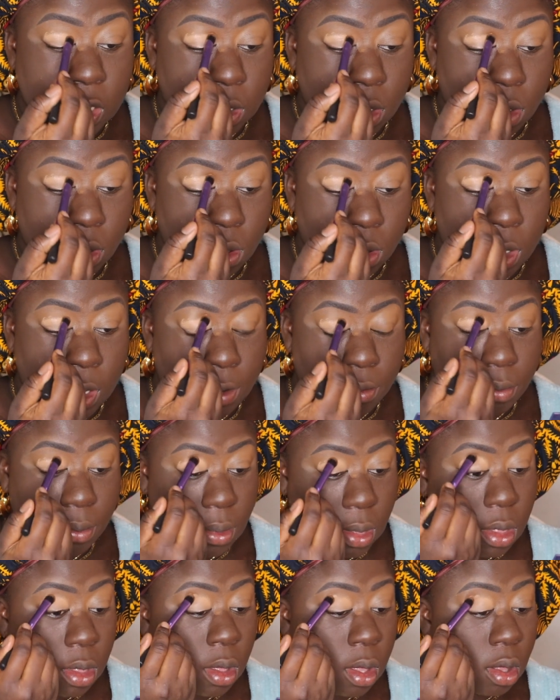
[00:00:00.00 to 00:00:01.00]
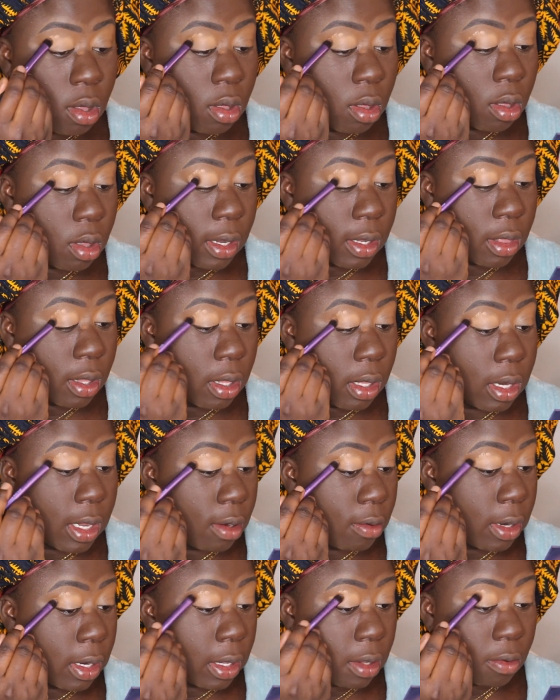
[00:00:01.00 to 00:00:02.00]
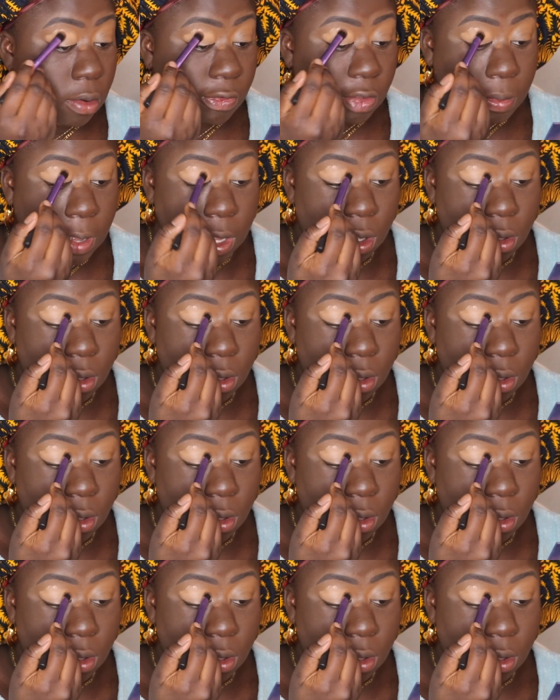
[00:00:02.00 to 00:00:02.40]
Like, she is thick, okay?